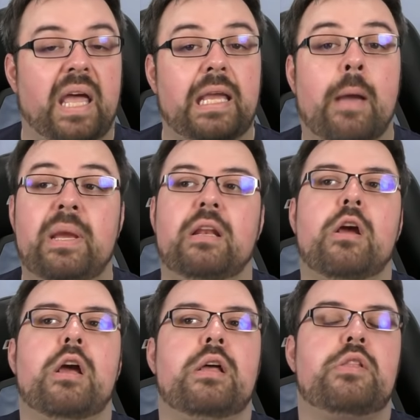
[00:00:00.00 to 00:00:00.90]
Like, I mean,
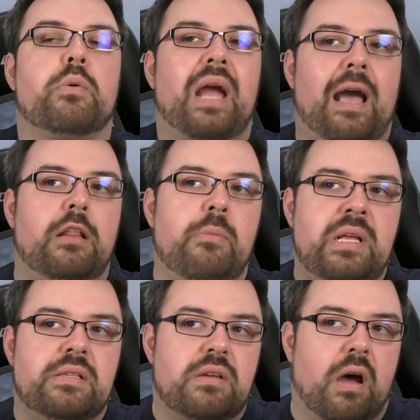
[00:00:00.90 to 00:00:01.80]
there were
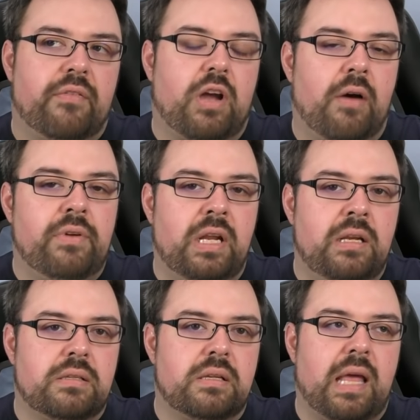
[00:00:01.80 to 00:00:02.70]
elements of
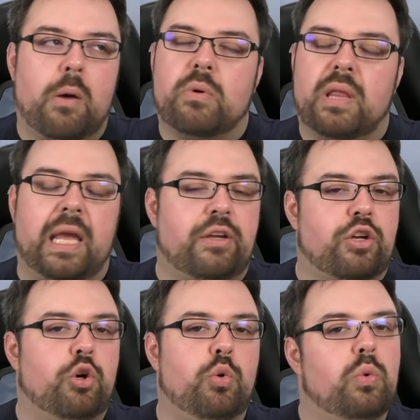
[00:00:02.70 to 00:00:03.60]
Covenant that were
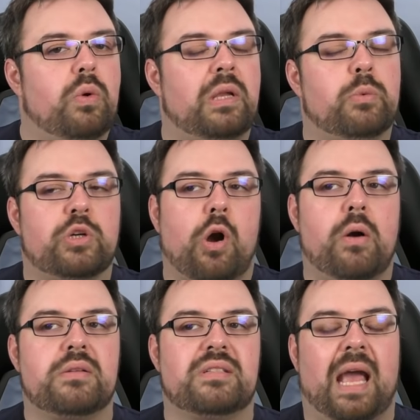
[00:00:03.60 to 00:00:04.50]
like cool in
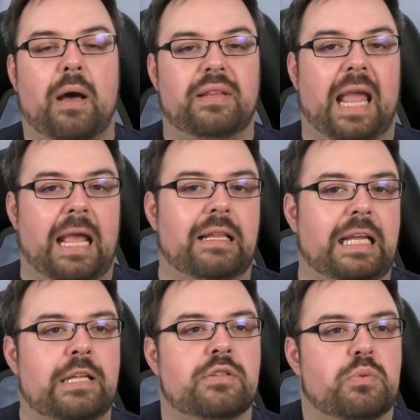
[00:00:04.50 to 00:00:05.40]
regards to how the
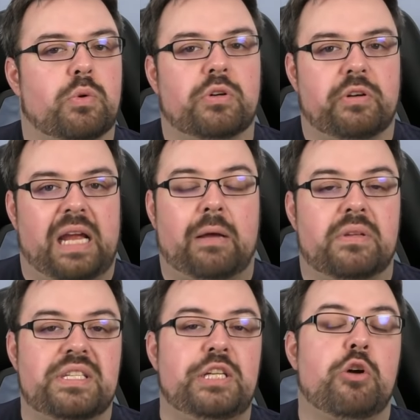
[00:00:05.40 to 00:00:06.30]
aliens were created, how
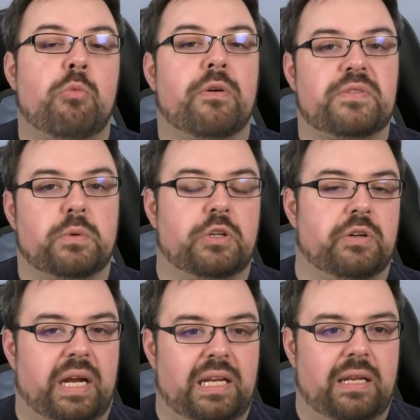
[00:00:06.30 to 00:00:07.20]
the xenomorphs were
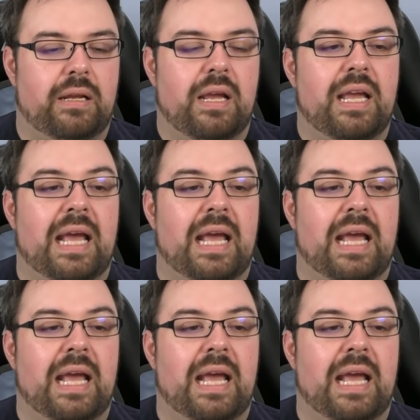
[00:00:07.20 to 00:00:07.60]
created,